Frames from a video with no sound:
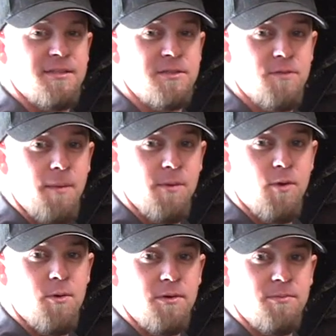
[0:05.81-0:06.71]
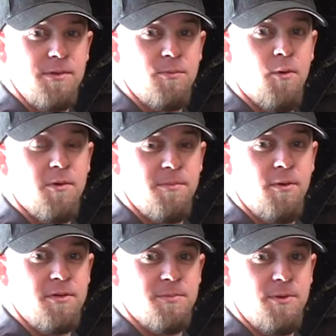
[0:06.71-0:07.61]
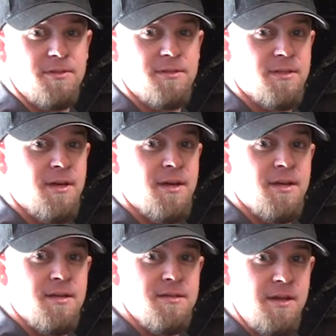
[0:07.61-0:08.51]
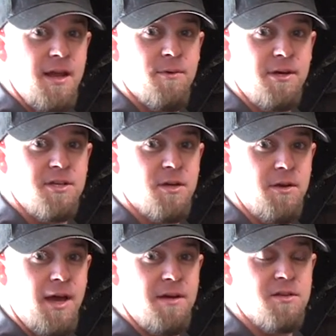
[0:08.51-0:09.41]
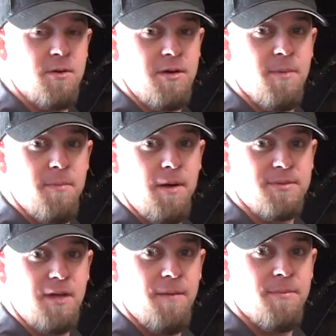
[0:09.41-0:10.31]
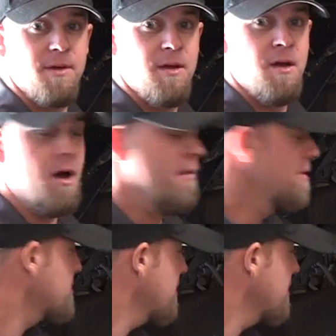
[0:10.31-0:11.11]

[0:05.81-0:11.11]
This is Robbie Woolworth with Motorsports. Today we're going to show you how to shorten up a bump stop. On this